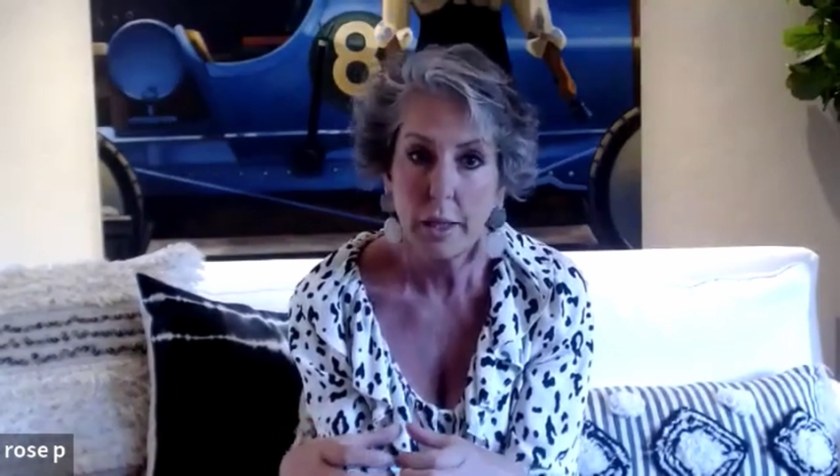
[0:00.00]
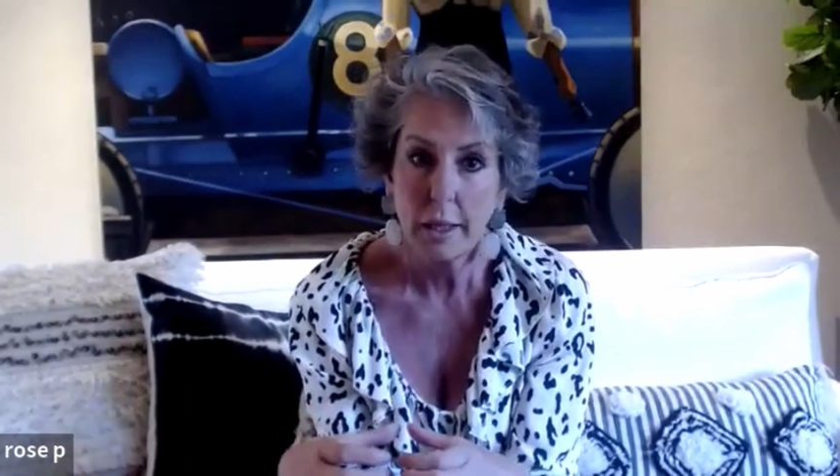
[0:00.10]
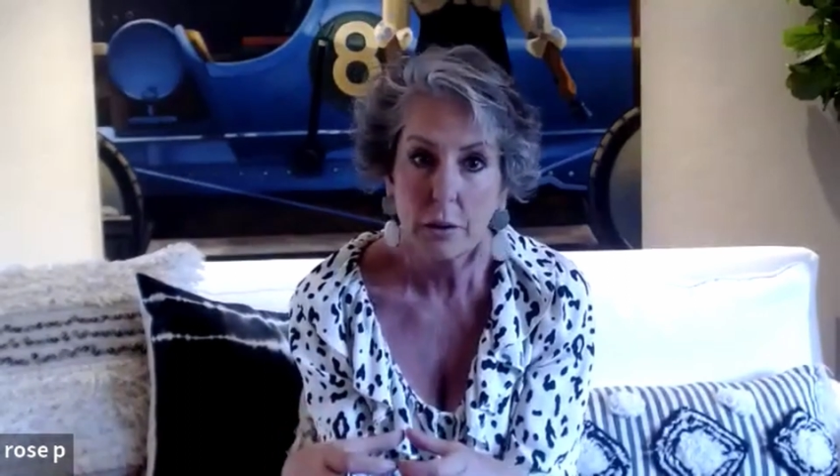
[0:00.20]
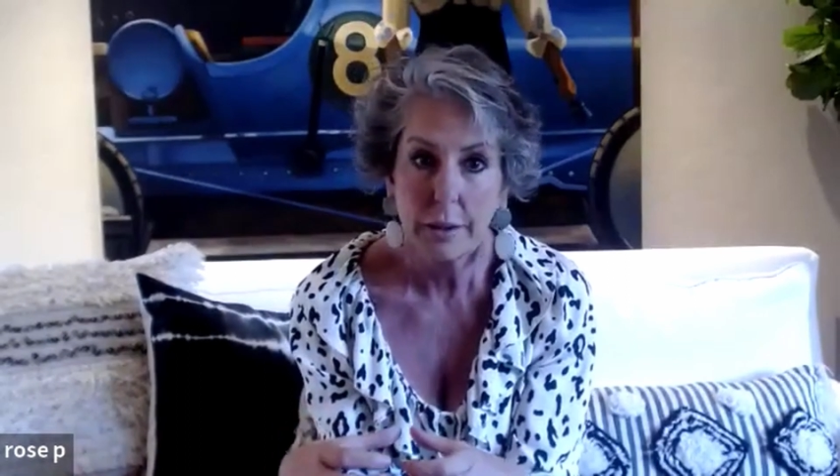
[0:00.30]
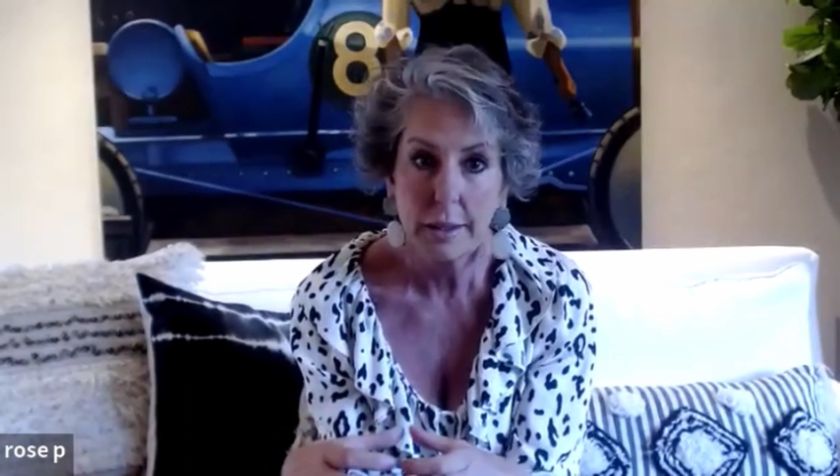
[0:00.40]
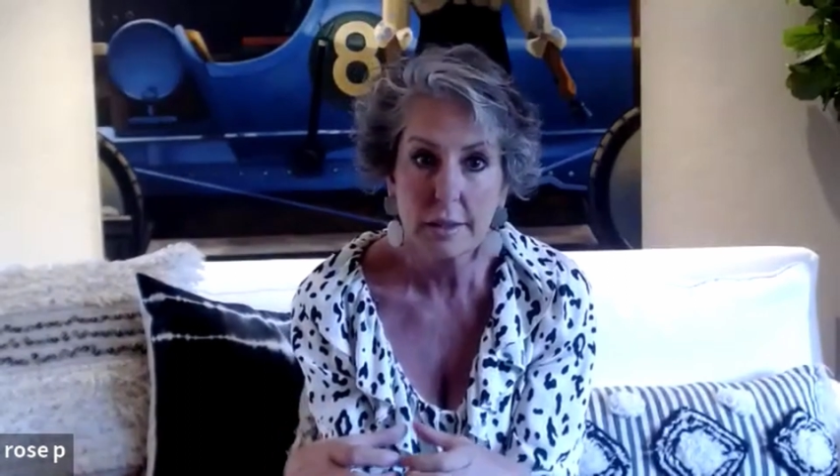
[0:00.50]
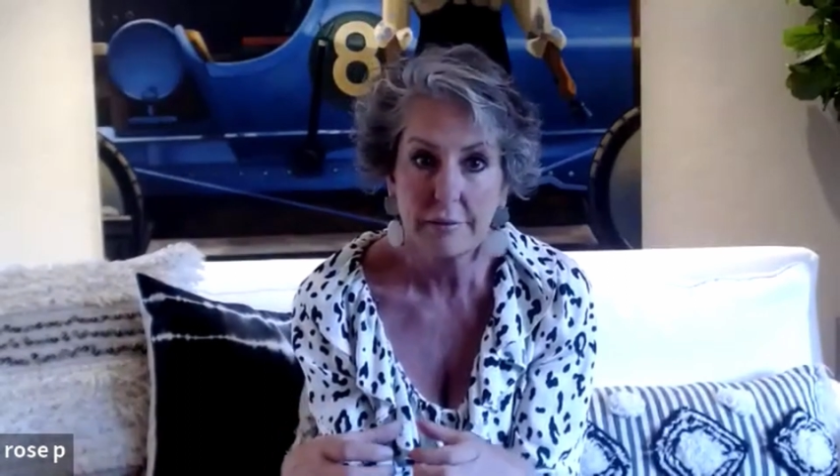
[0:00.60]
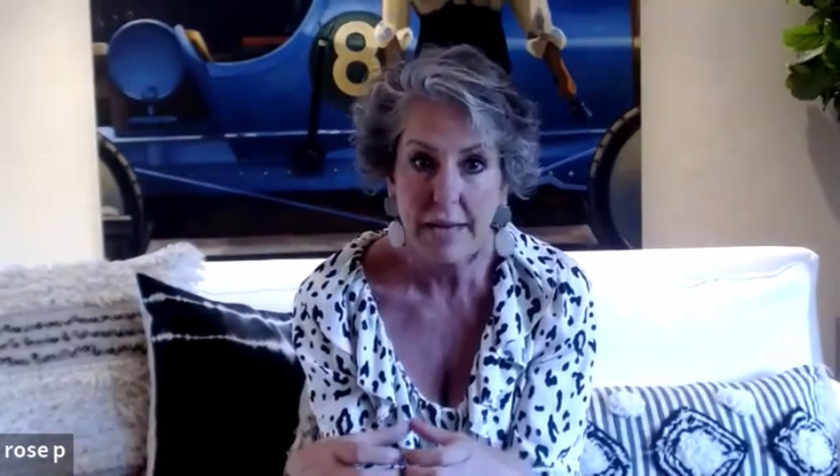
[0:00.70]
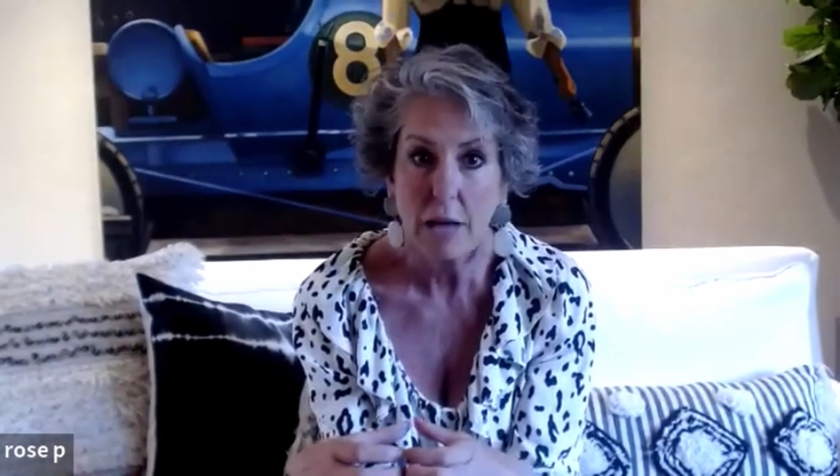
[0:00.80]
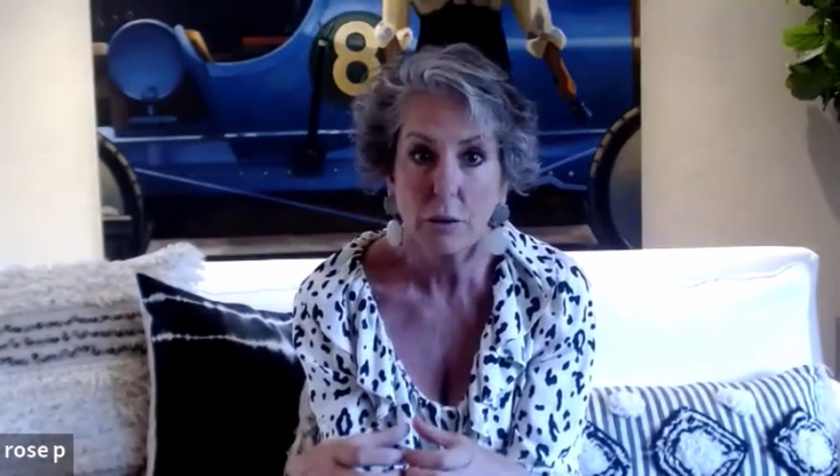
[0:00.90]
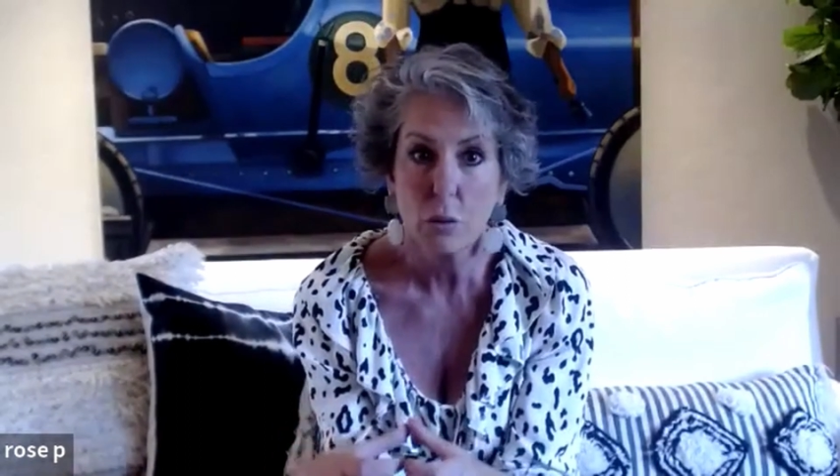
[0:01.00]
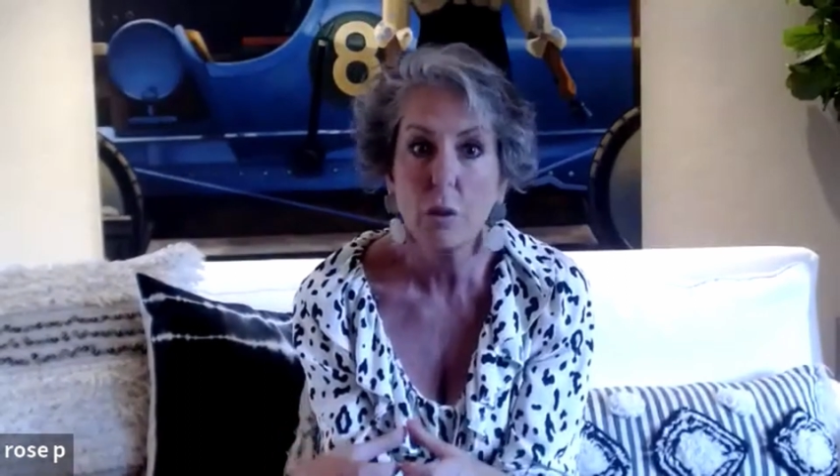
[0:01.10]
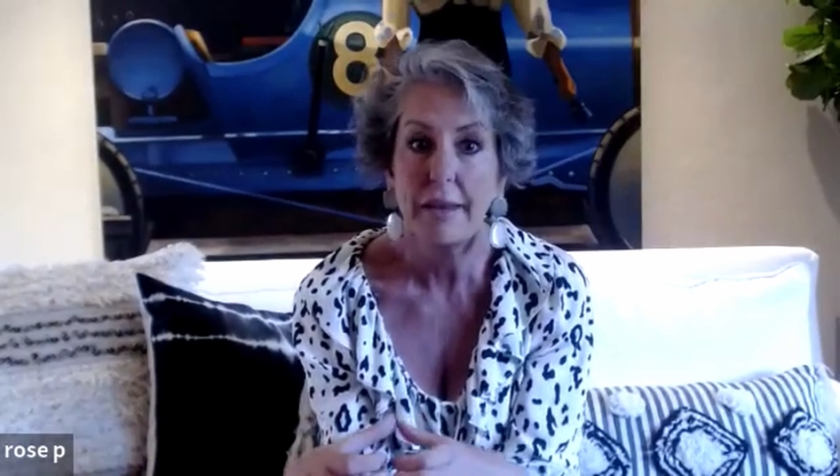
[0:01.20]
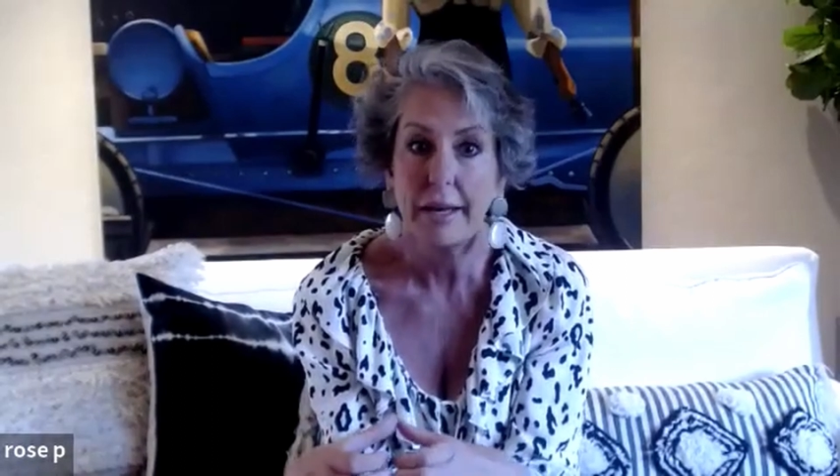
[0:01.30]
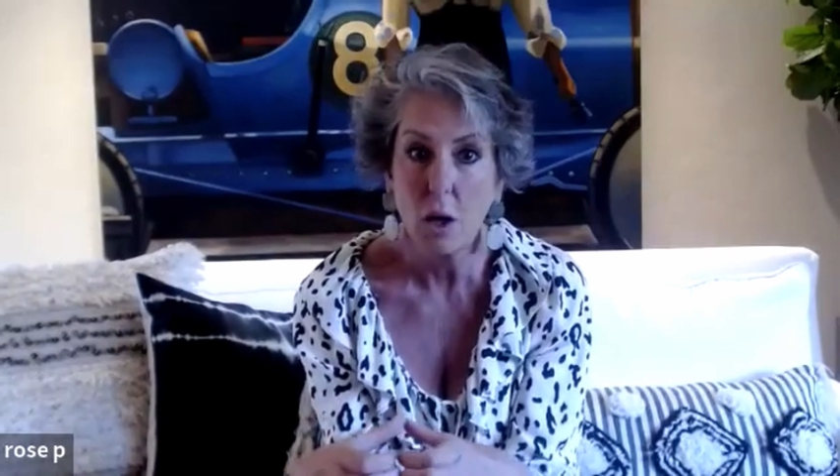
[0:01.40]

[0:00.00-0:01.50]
increase the value of their